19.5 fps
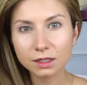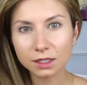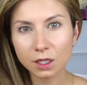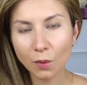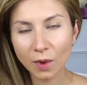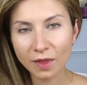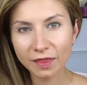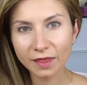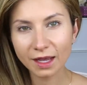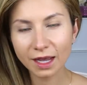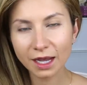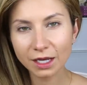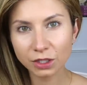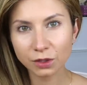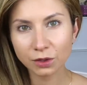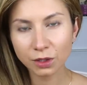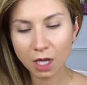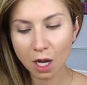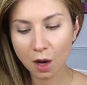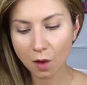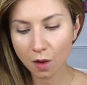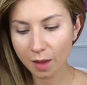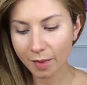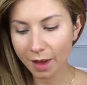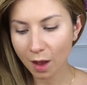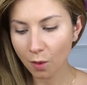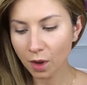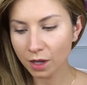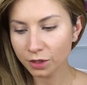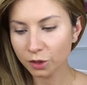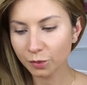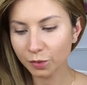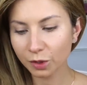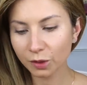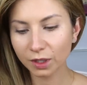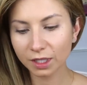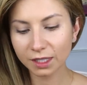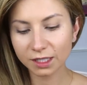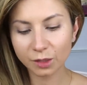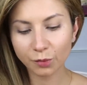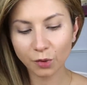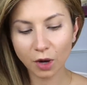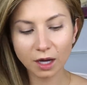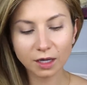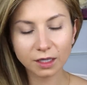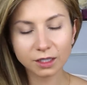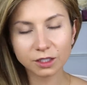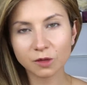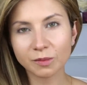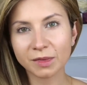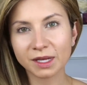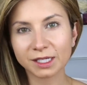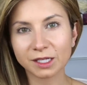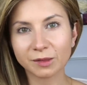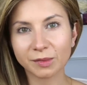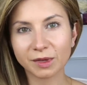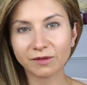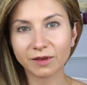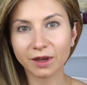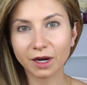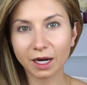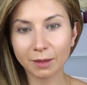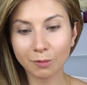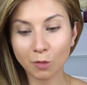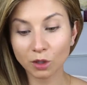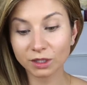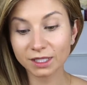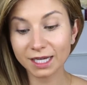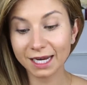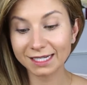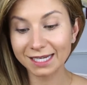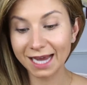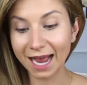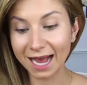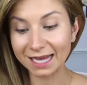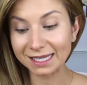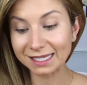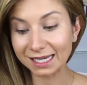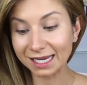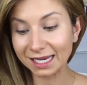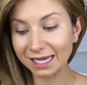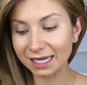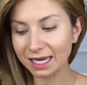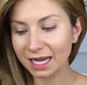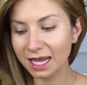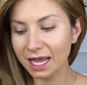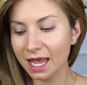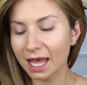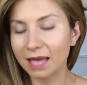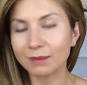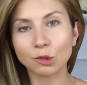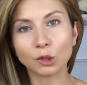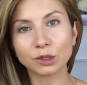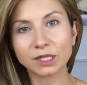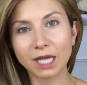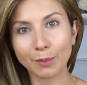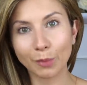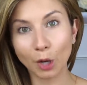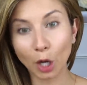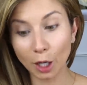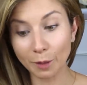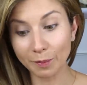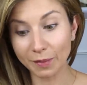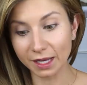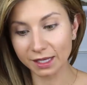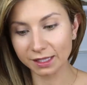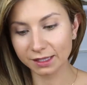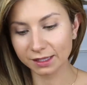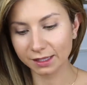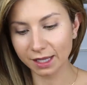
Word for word: So, one thing I do know about Wander Beauty is the products are meant to be very multitasking and multi purpose.